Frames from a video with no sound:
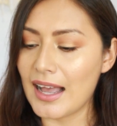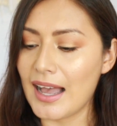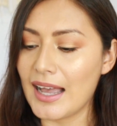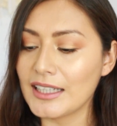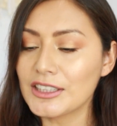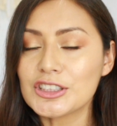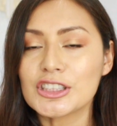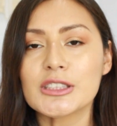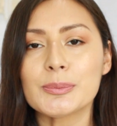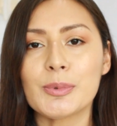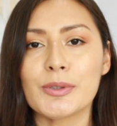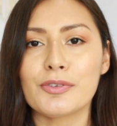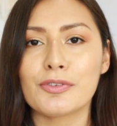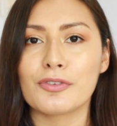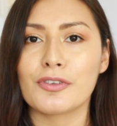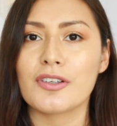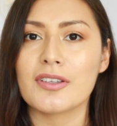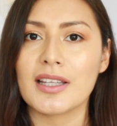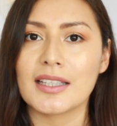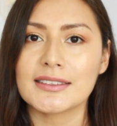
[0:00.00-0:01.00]
I just
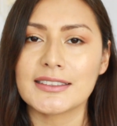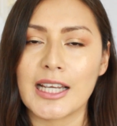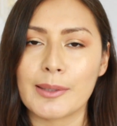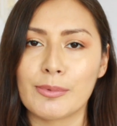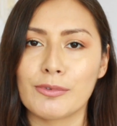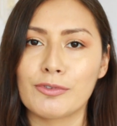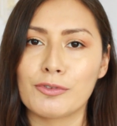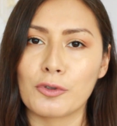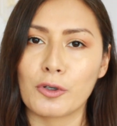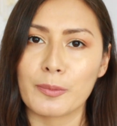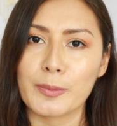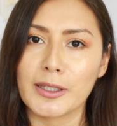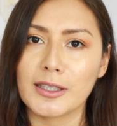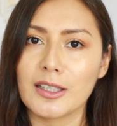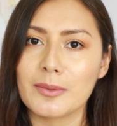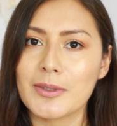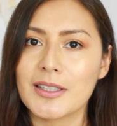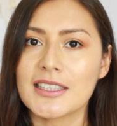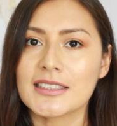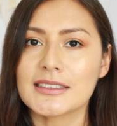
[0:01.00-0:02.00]
prefer that type of
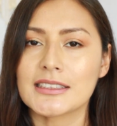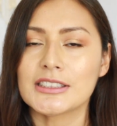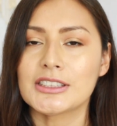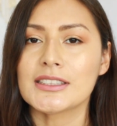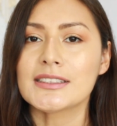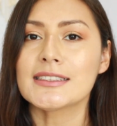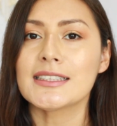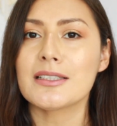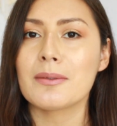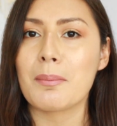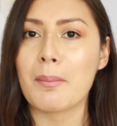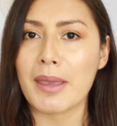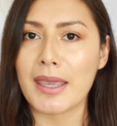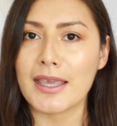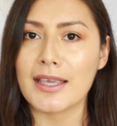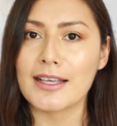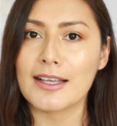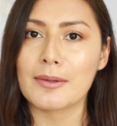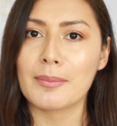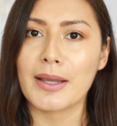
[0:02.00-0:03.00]
formula because it doesn't
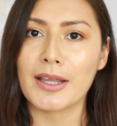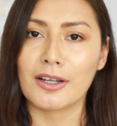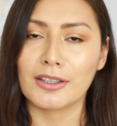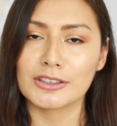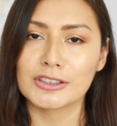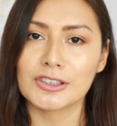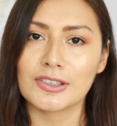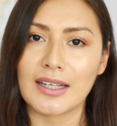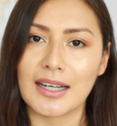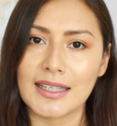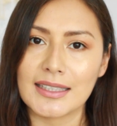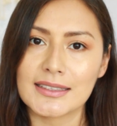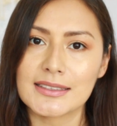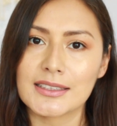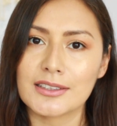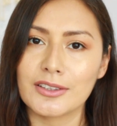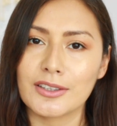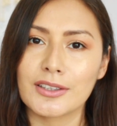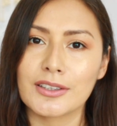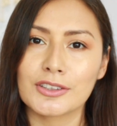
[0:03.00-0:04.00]
make my under
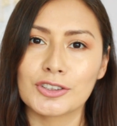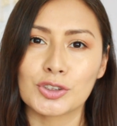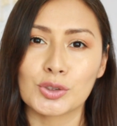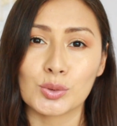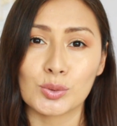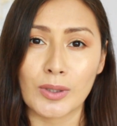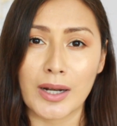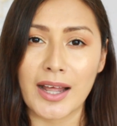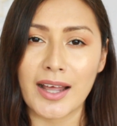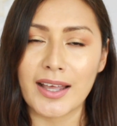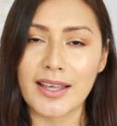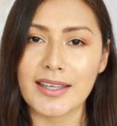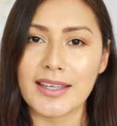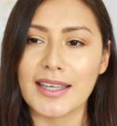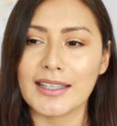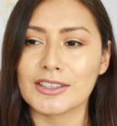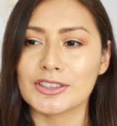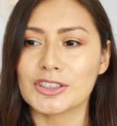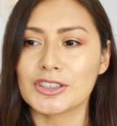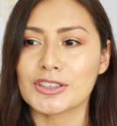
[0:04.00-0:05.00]
eyes look dry
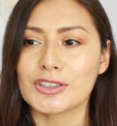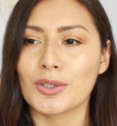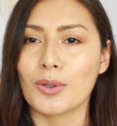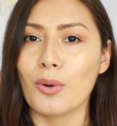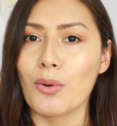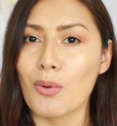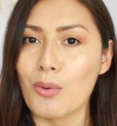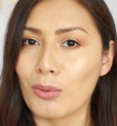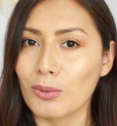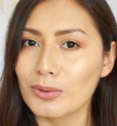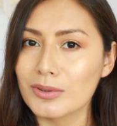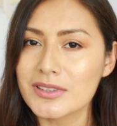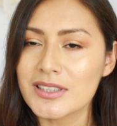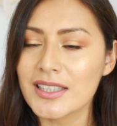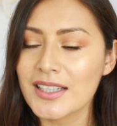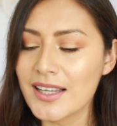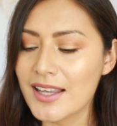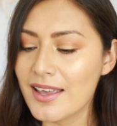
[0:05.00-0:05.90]
and just old.